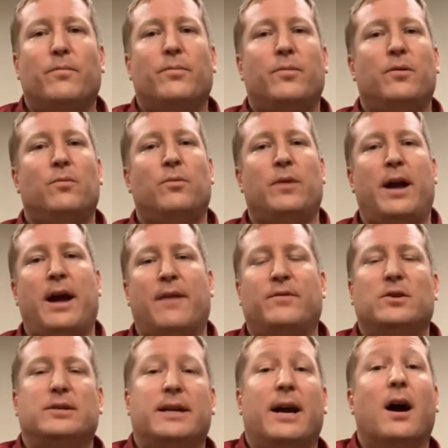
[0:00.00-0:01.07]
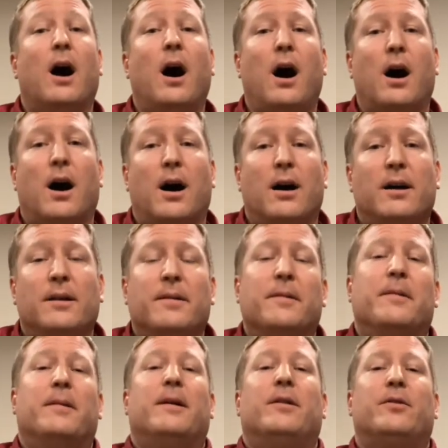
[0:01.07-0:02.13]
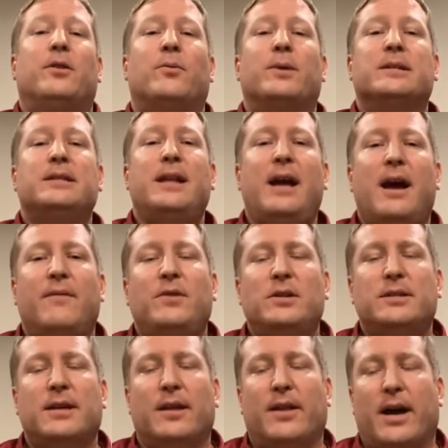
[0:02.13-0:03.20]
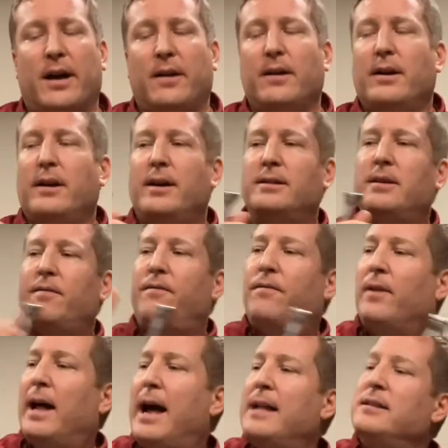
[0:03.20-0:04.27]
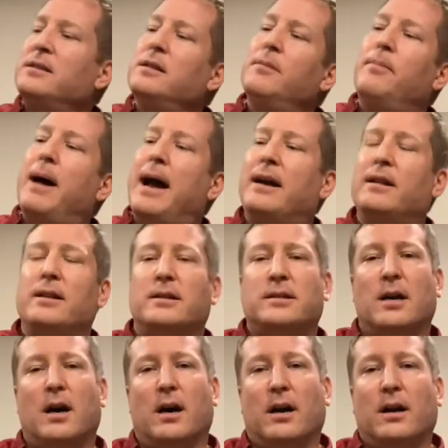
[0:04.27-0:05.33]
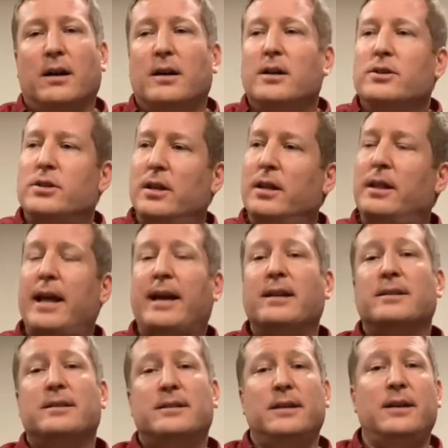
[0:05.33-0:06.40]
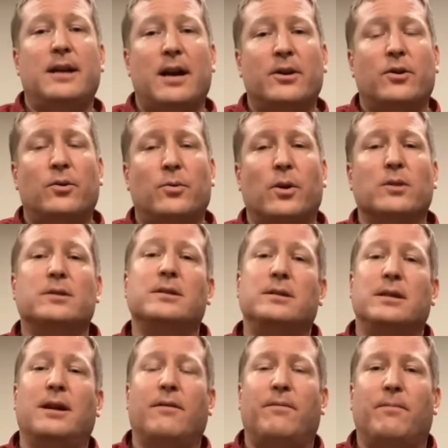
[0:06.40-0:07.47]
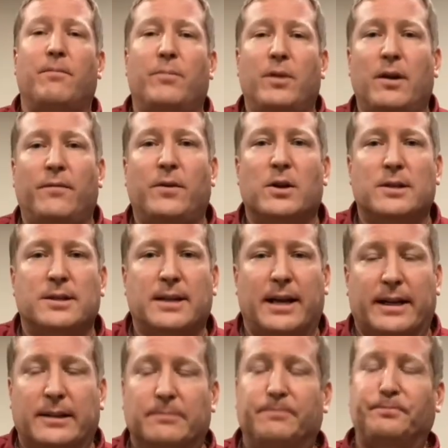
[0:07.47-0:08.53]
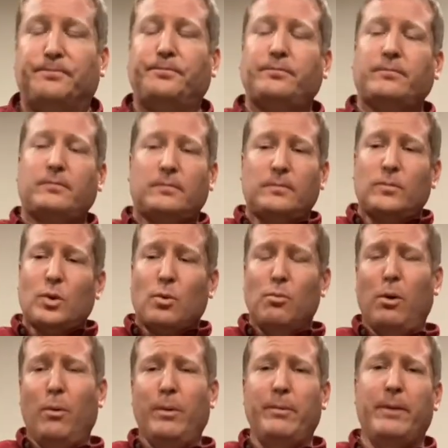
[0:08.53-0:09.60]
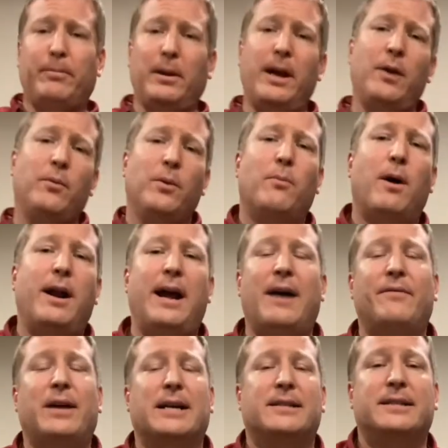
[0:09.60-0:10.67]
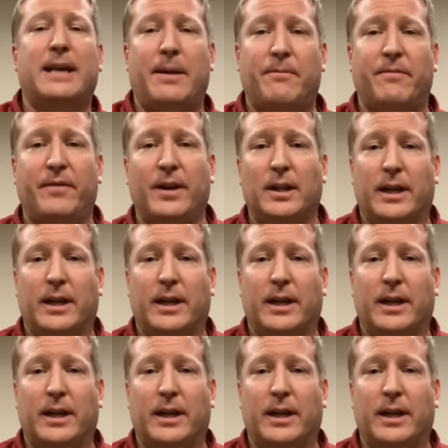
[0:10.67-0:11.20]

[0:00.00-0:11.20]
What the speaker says: they have you say, ah. The reason they have you say that is it flattens the back of the tongue so that they can see down your throat to see if you're sick. Well, when we play, we want to have that same feeling